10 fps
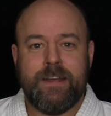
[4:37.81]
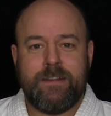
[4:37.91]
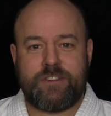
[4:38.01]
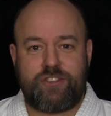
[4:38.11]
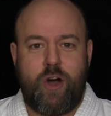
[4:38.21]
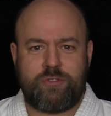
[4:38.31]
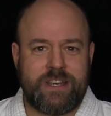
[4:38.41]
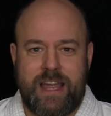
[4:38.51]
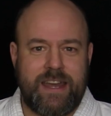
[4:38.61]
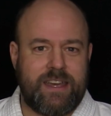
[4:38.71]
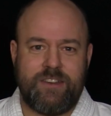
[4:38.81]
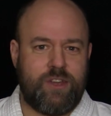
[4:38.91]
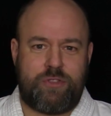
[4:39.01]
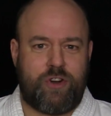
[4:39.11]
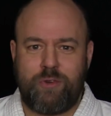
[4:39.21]
There's throws in kata. You can
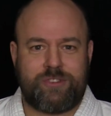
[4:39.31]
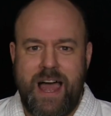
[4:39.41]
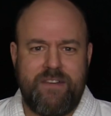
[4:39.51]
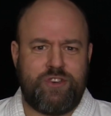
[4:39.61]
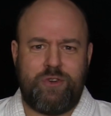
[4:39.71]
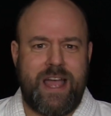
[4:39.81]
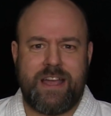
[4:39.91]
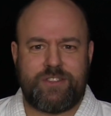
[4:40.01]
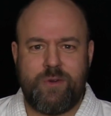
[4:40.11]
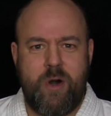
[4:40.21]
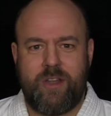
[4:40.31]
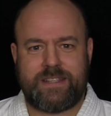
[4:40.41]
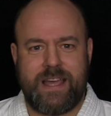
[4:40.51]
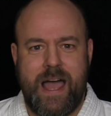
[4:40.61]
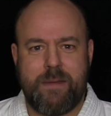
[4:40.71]
do throws live. Judo guys do them all the
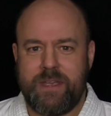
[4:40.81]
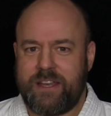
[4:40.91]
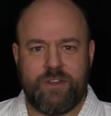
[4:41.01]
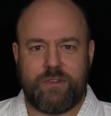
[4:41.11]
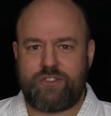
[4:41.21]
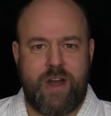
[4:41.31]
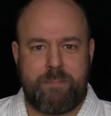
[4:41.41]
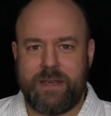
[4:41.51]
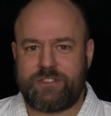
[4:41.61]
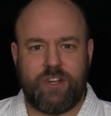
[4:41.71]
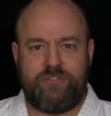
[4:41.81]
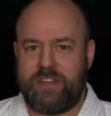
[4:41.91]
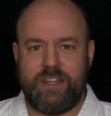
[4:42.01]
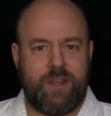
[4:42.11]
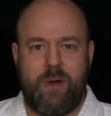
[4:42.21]
time. You can do the trapping stuff.
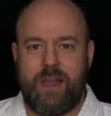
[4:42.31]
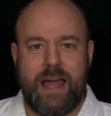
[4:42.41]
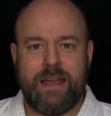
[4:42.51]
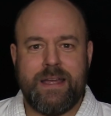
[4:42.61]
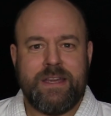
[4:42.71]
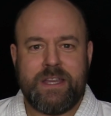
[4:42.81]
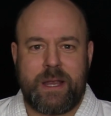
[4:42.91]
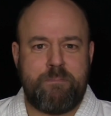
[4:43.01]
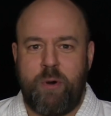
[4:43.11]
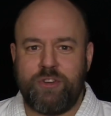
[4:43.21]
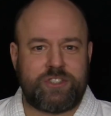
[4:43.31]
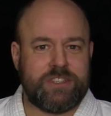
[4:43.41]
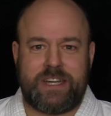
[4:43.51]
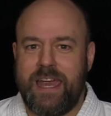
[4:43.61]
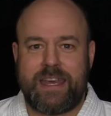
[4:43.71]
You can do all that. You can punch
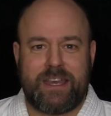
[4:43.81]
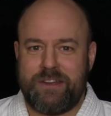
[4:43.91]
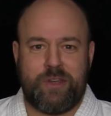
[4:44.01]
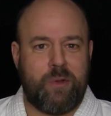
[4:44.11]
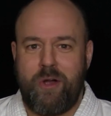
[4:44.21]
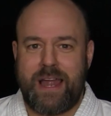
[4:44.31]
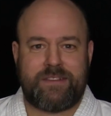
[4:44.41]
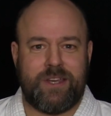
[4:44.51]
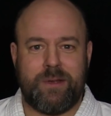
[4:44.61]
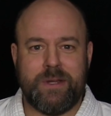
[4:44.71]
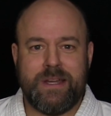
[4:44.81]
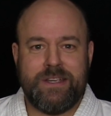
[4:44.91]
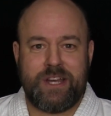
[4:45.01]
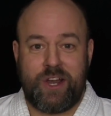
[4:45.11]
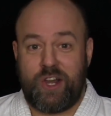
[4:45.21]
and kick. You can do all that too.
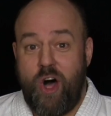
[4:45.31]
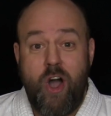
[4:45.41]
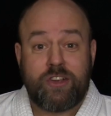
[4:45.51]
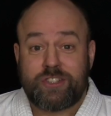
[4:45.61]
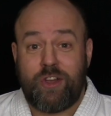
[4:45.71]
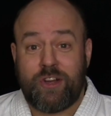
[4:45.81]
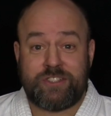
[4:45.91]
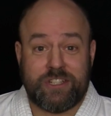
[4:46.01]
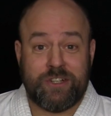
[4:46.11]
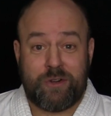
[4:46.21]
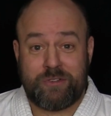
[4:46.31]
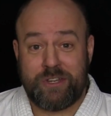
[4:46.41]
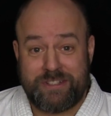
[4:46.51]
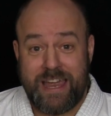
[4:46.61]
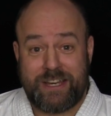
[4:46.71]
You can lock so long as
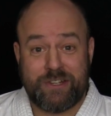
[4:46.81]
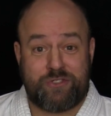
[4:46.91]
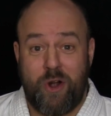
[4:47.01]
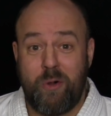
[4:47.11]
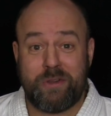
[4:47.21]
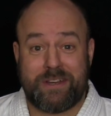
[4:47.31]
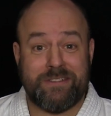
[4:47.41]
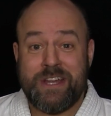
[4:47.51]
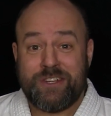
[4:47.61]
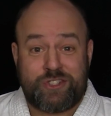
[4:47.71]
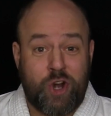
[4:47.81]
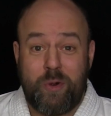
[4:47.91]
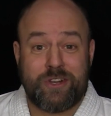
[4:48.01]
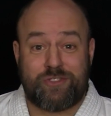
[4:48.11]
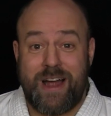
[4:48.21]
you take control. You can
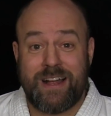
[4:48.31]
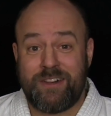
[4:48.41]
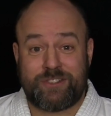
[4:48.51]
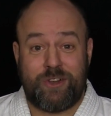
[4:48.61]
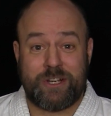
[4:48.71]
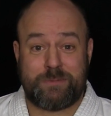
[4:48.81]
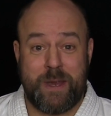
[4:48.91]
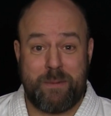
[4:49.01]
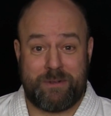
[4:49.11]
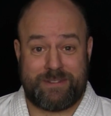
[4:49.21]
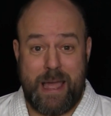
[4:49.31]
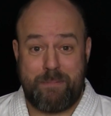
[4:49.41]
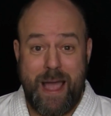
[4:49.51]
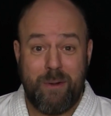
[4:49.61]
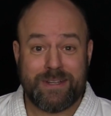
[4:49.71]
choke and strangle so long as people
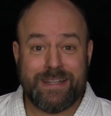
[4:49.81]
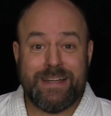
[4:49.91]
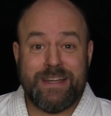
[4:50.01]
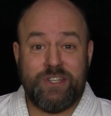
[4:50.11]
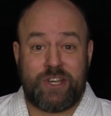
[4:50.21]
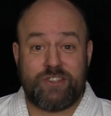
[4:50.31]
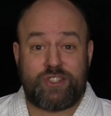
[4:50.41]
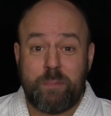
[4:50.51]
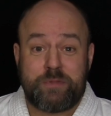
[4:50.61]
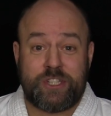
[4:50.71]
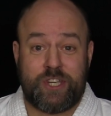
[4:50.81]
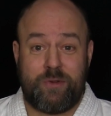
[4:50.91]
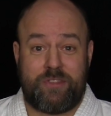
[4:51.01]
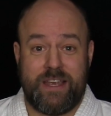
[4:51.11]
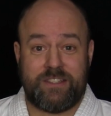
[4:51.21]
tap out. You can
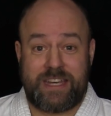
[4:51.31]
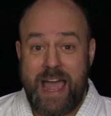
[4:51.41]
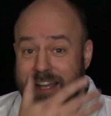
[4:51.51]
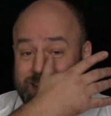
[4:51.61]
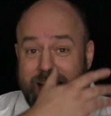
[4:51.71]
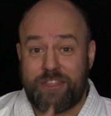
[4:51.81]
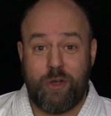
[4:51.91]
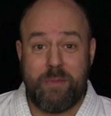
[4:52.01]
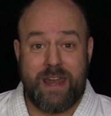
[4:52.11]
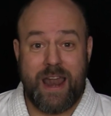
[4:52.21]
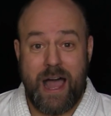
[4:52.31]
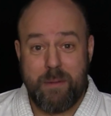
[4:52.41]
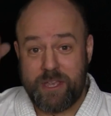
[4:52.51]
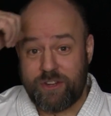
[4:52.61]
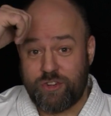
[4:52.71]
substitute things. You can't stick a thumb in an eye,
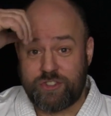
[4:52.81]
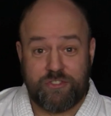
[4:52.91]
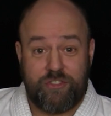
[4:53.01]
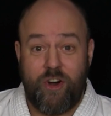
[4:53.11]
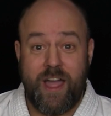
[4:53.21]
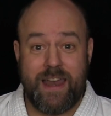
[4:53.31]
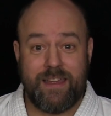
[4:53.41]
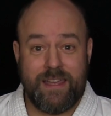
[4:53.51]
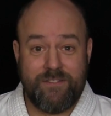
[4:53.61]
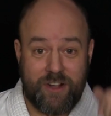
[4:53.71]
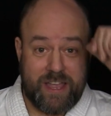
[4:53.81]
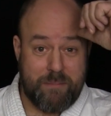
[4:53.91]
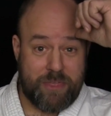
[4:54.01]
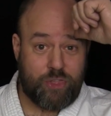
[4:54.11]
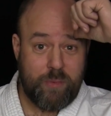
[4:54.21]
but you can touch the forehead. If I could get
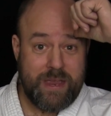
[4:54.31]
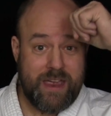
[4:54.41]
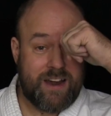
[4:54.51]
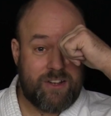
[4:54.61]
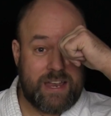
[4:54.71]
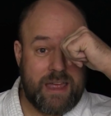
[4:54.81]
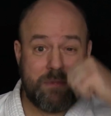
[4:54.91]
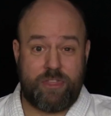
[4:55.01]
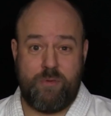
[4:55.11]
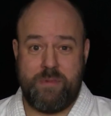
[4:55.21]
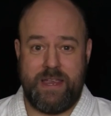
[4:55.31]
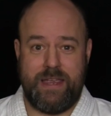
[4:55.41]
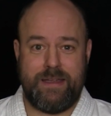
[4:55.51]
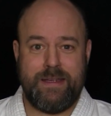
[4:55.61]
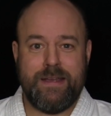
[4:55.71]
my thumb here, I could get my thumb
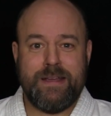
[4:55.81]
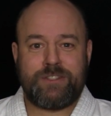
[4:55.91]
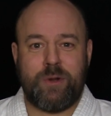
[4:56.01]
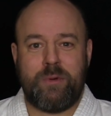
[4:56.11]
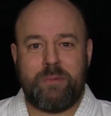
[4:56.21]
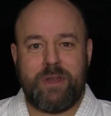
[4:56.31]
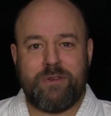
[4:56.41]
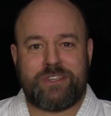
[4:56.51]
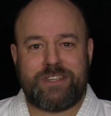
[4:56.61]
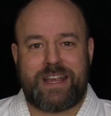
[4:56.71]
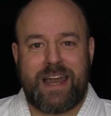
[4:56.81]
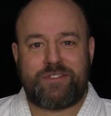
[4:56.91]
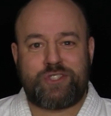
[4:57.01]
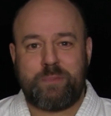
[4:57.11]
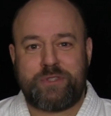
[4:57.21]
here. So we use this kind of
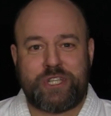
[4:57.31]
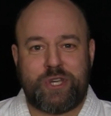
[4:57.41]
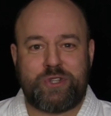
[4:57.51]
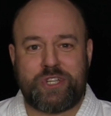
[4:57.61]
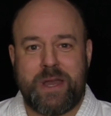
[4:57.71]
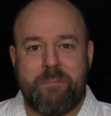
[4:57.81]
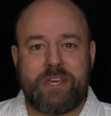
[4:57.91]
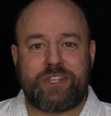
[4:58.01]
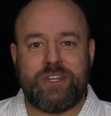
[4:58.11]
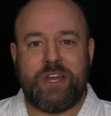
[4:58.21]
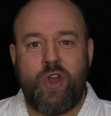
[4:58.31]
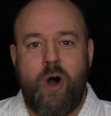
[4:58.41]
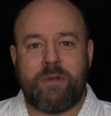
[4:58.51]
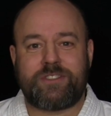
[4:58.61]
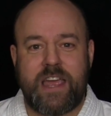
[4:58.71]
substitution and omission and
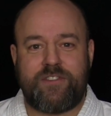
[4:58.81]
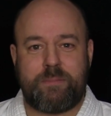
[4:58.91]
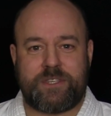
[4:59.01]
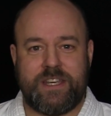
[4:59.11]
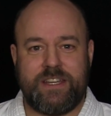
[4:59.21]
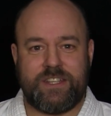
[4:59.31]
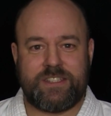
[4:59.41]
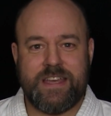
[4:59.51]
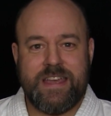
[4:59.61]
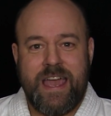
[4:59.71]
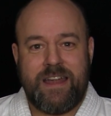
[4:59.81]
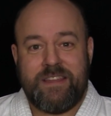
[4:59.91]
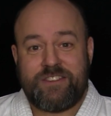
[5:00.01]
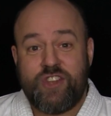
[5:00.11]
normal safety procedures, and there's